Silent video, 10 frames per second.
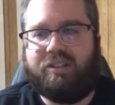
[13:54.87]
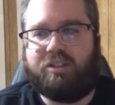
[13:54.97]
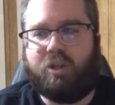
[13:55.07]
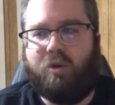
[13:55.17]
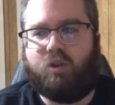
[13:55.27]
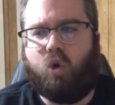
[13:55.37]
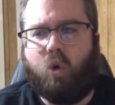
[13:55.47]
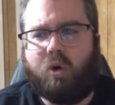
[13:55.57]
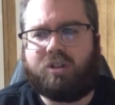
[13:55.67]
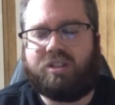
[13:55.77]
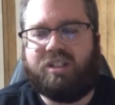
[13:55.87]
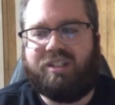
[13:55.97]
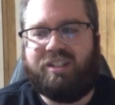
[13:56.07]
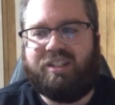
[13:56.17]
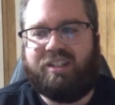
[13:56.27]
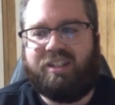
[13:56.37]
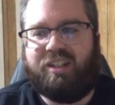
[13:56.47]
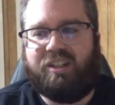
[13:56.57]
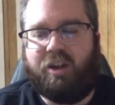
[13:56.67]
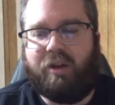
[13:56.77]
So, of course,
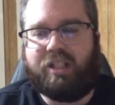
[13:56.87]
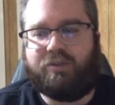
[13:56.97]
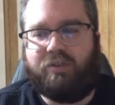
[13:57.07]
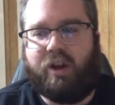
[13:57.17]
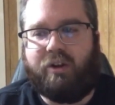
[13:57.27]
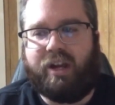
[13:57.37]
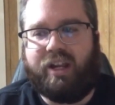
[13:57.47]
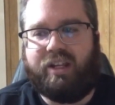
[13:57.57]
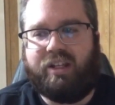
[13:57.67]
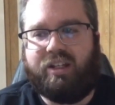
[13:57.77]
you know, it's very